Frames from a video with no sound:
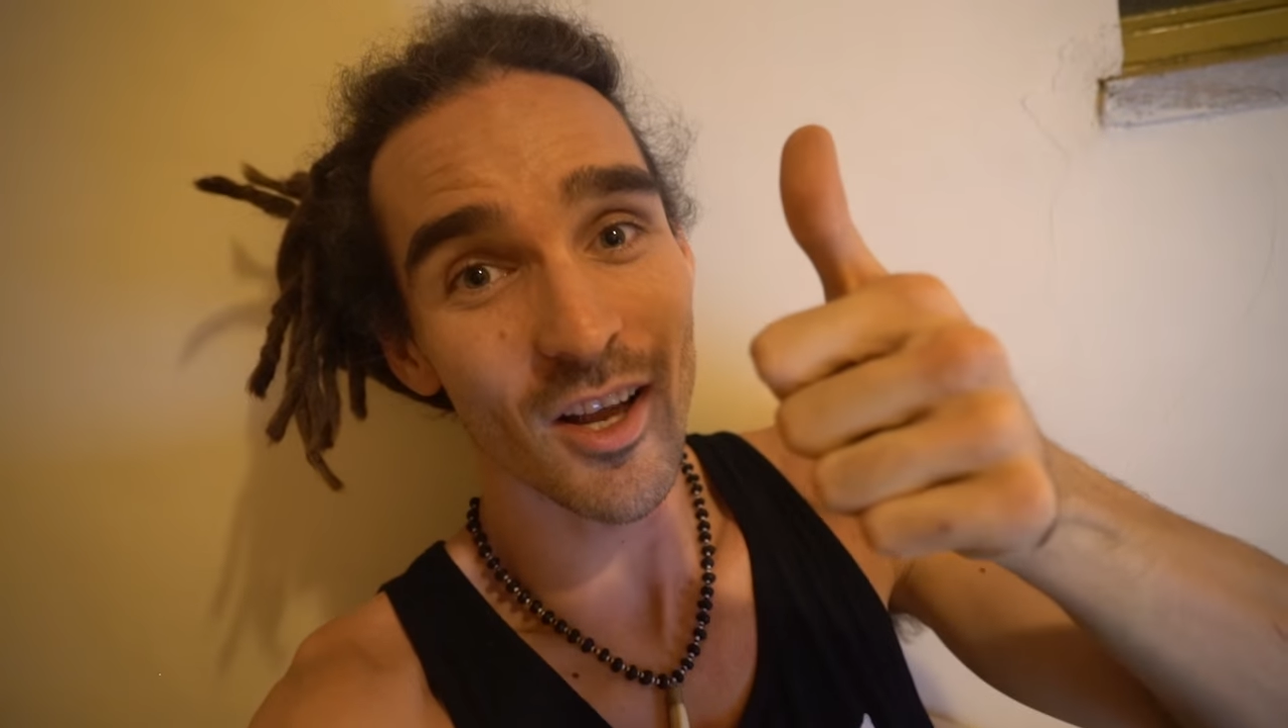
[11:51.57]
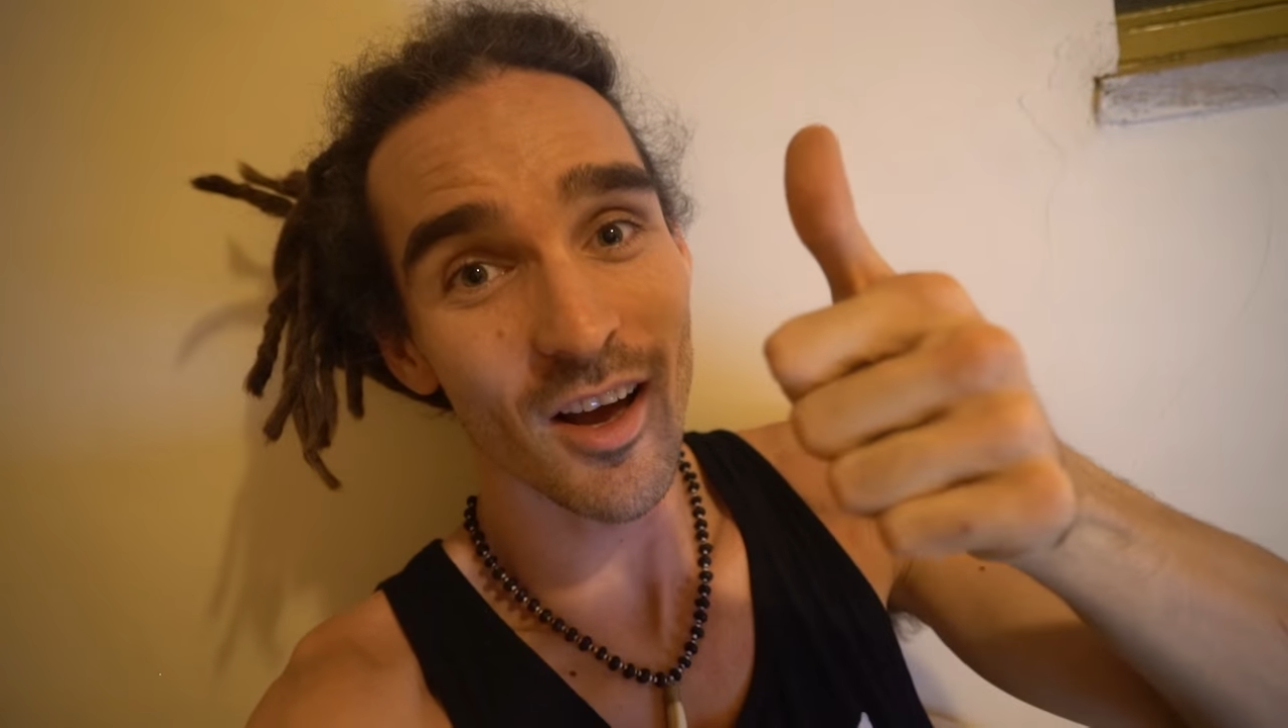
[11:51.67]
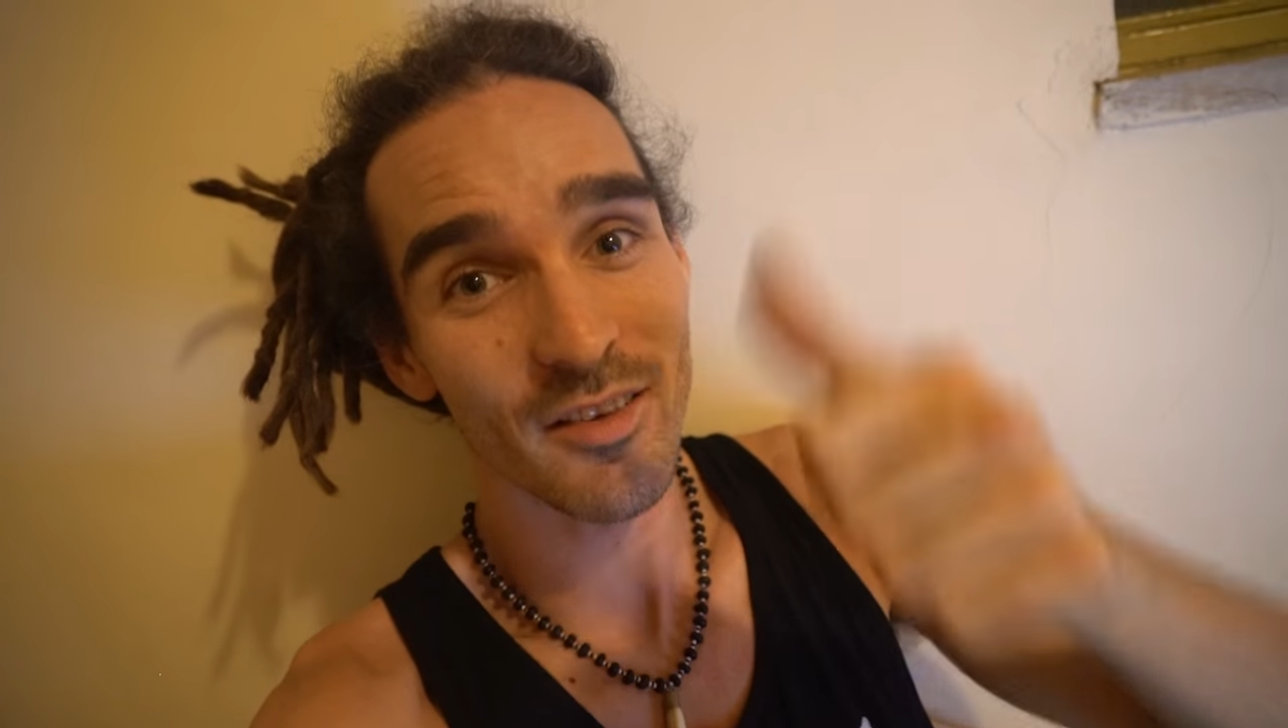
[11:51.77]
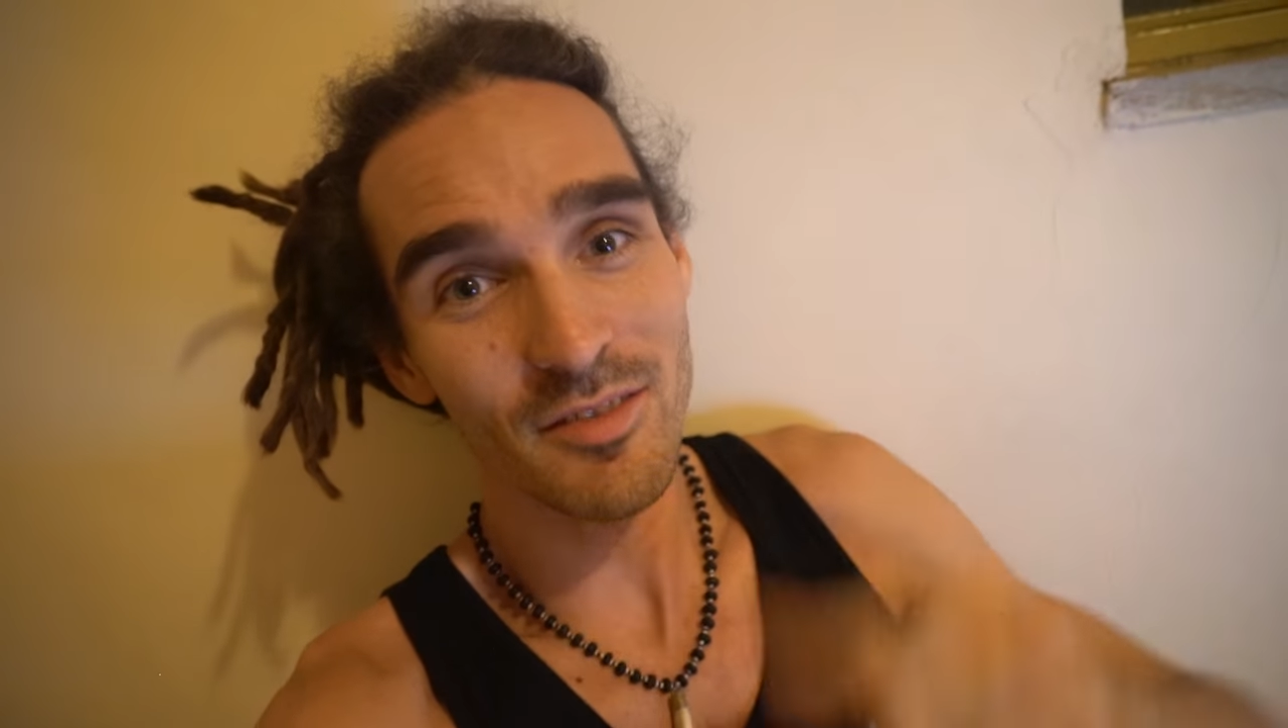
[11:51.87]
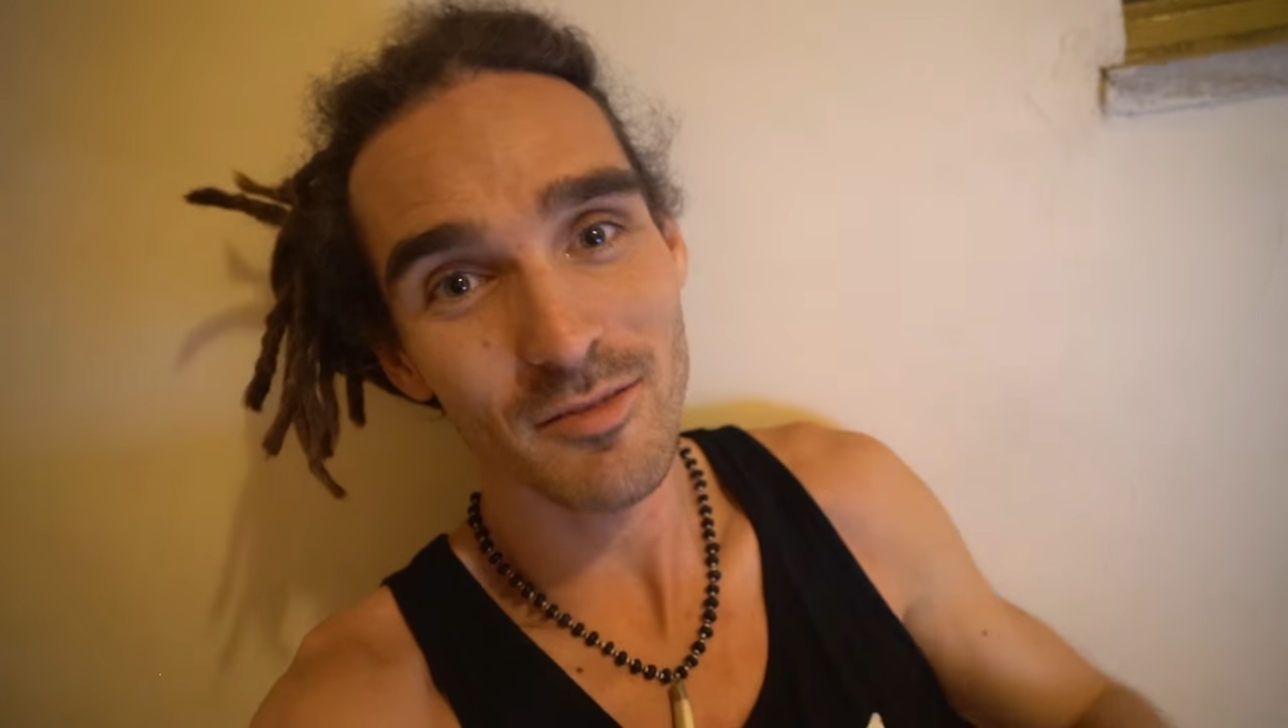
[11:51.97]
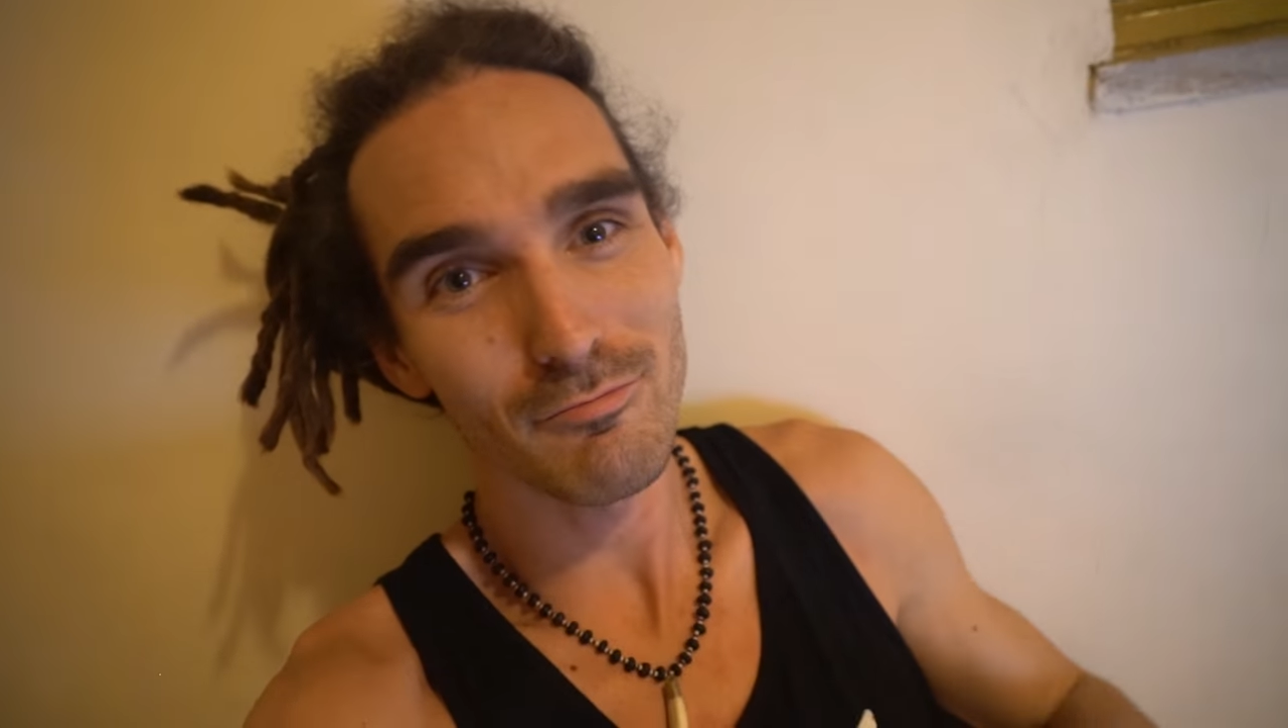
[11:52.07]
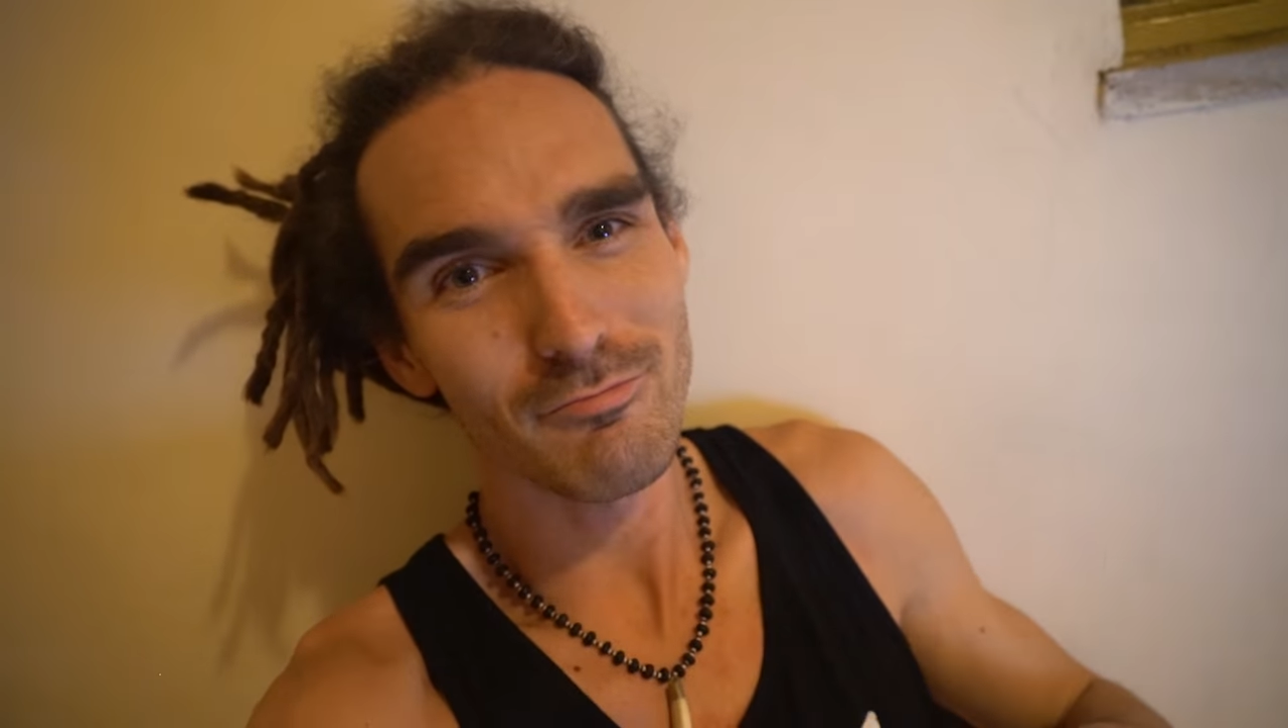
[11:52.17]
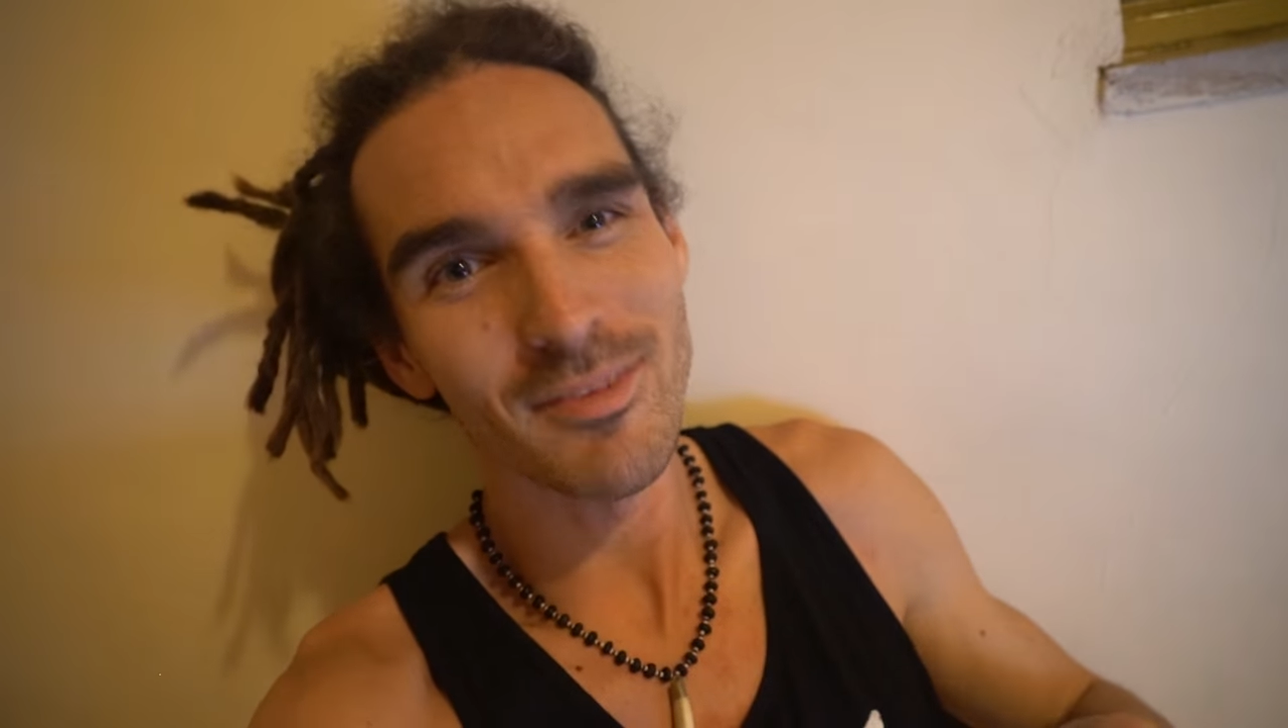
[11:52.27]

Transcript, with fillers: life